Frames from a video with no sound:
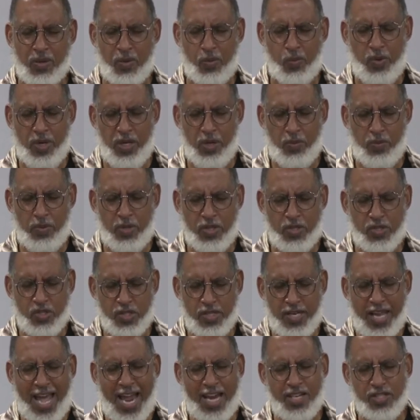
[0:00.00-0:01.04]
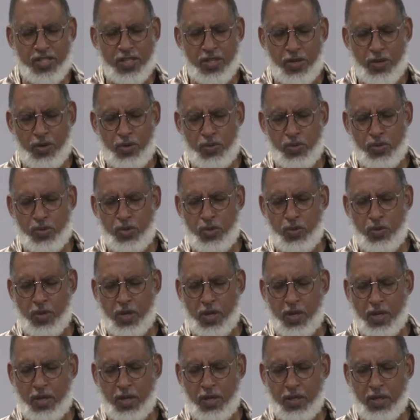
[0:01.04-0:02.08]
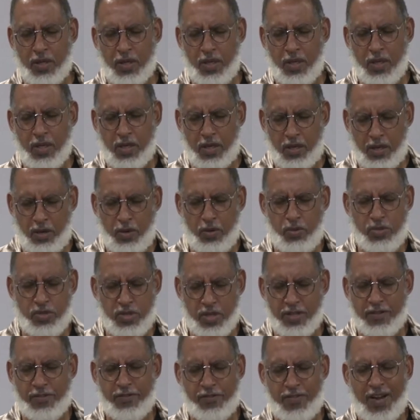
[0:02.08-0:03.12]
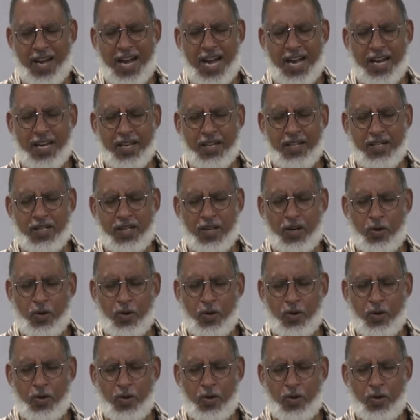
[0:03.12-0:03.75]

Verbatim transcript: We would snatch those who are close to the fire,